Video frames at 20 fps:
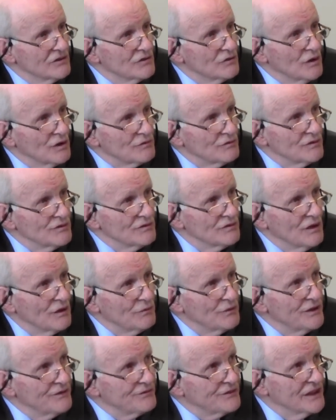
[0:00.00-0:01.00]

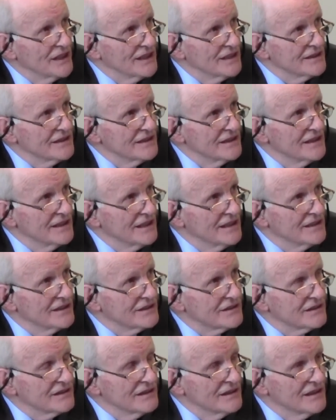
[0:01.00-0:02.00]
What we've done
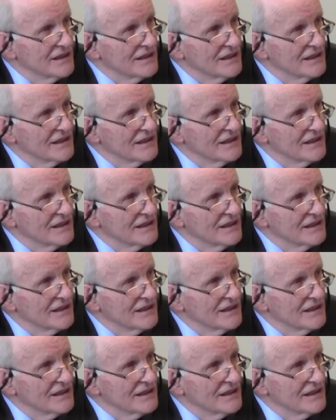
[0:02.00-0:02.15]
is